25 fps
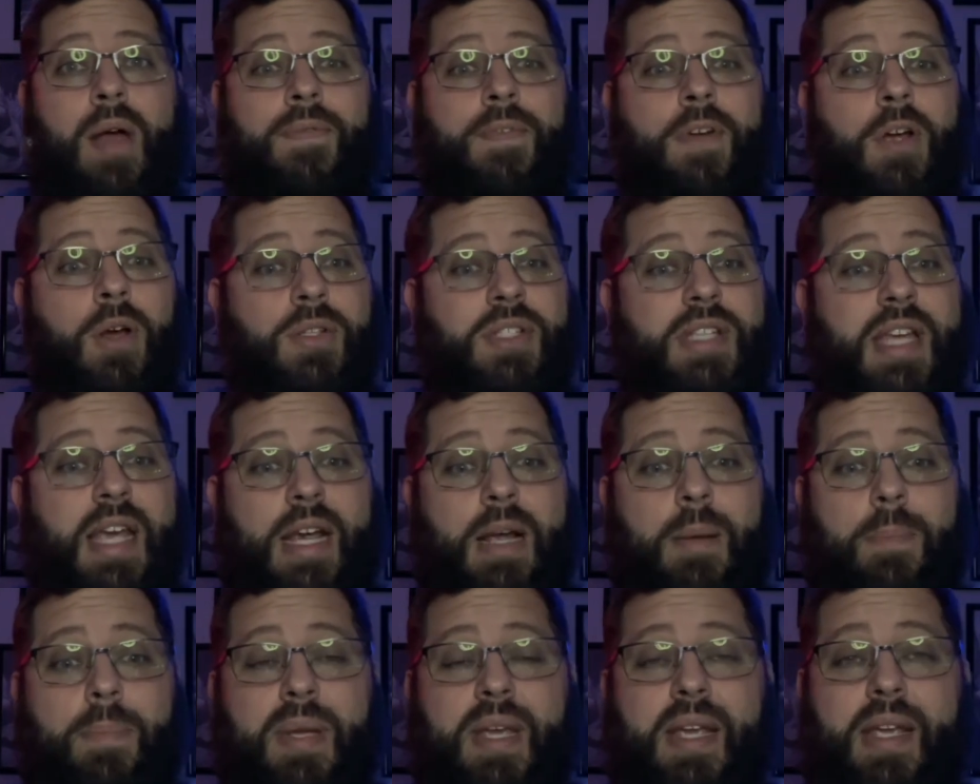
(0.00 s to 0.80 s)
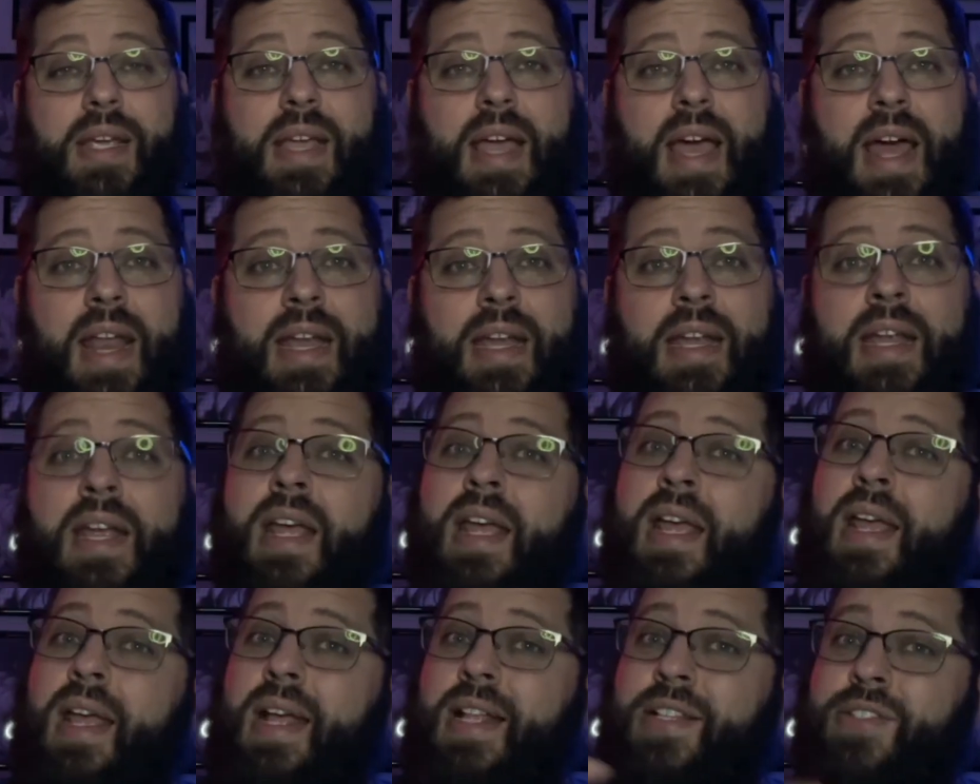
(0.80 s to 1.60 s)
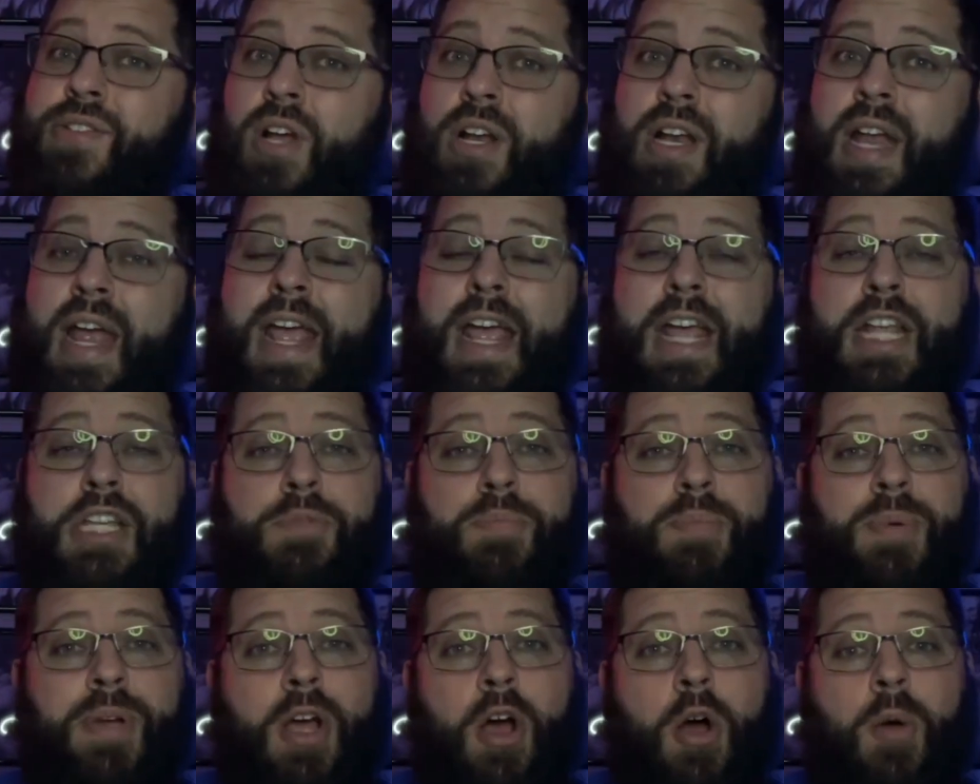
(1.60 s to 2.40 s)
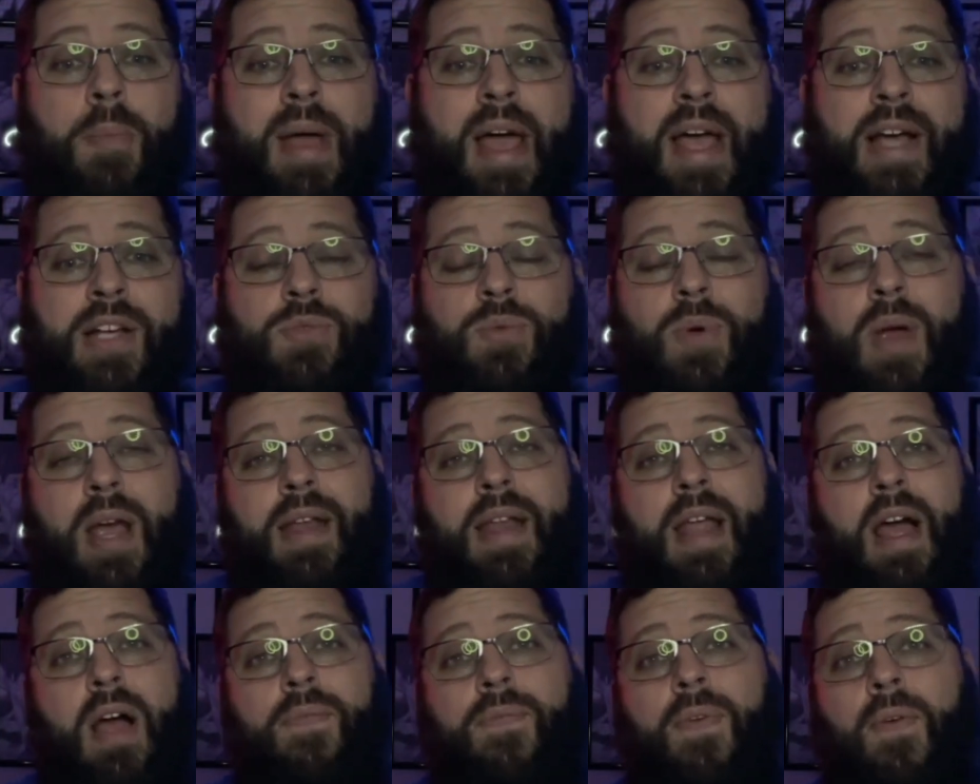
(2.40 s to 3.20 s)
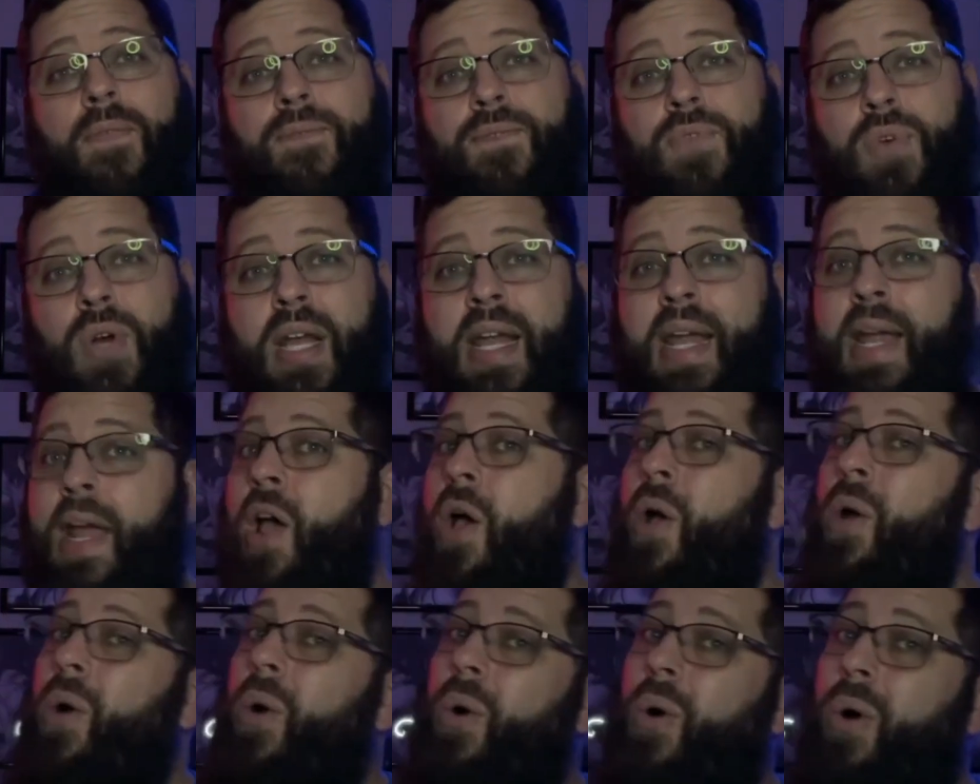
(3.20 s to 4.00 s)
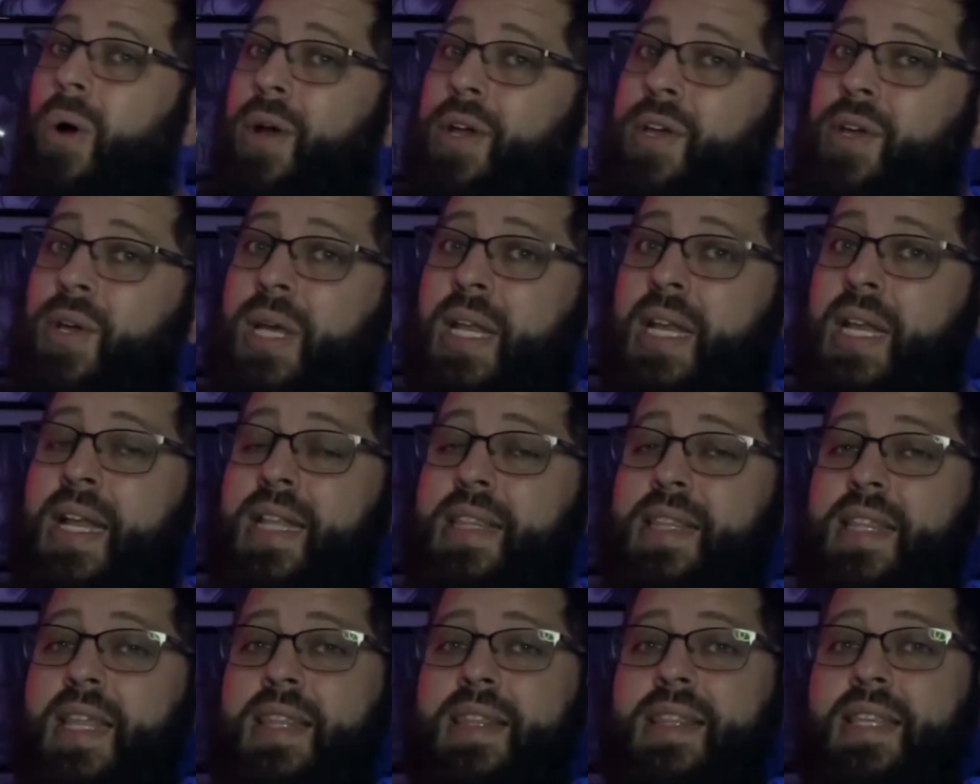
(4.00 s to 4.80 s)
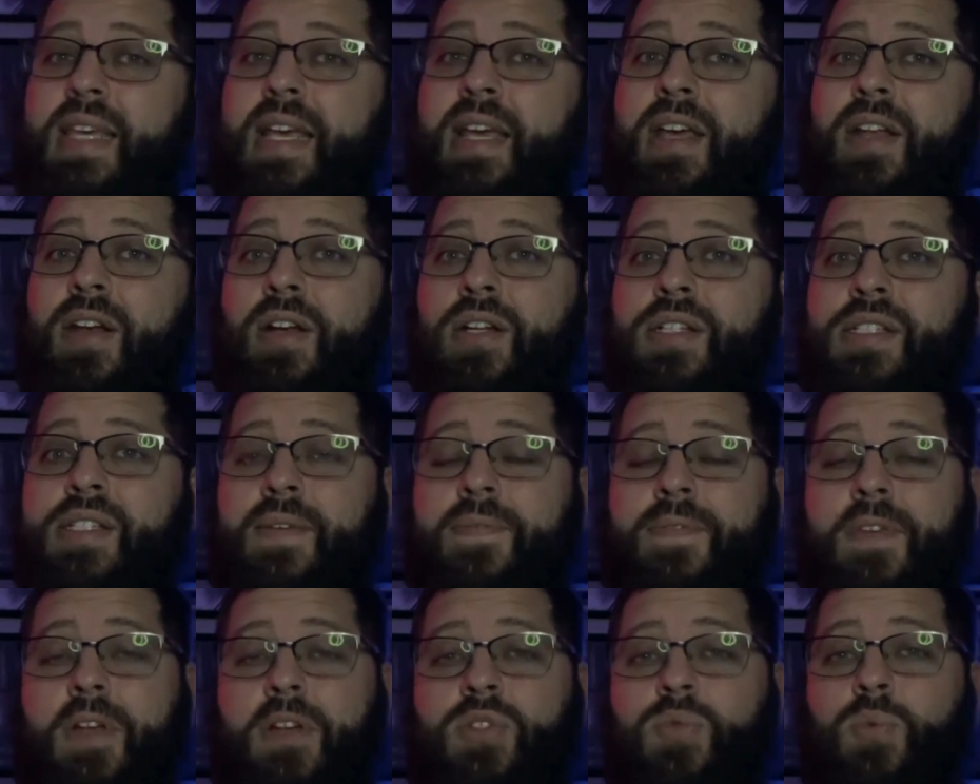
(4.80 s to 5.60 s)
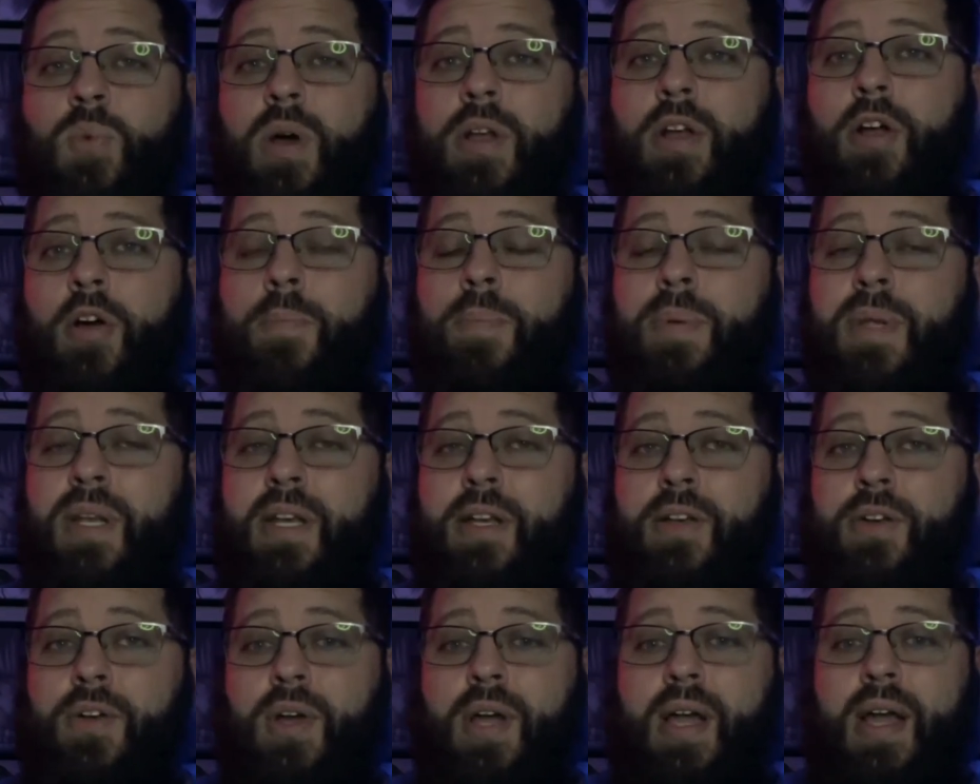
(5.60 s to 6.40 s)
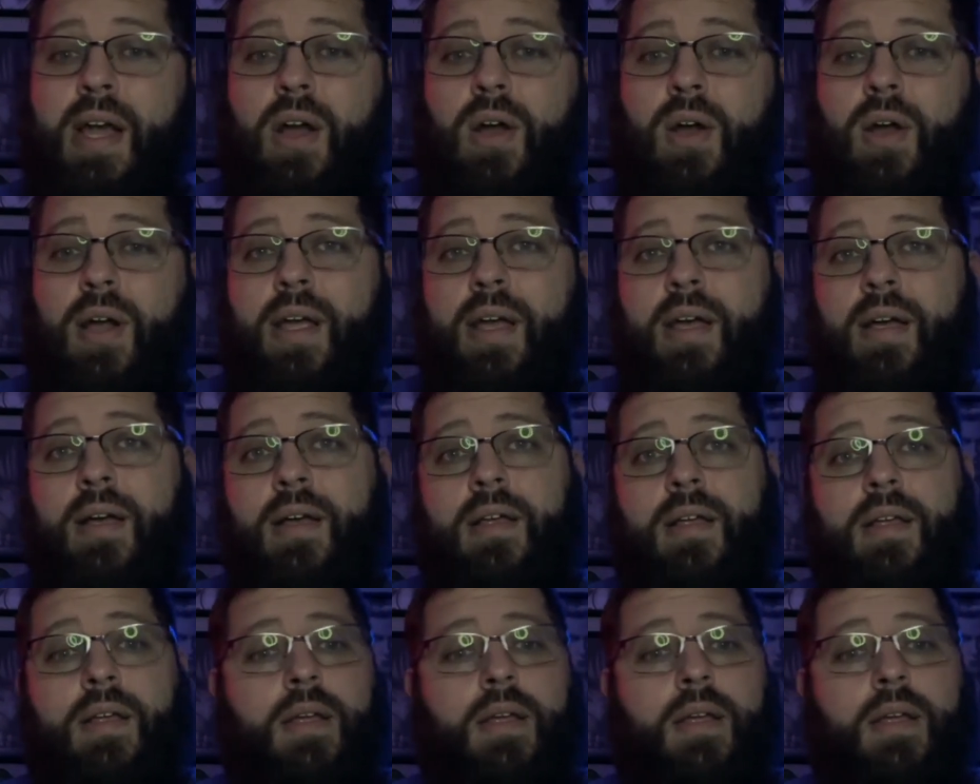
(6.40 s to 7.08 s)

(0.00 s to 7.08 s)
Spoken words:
go take a peek at it. It's on HBO Max right now for free, or you can hit the theaters if there's one open in your area.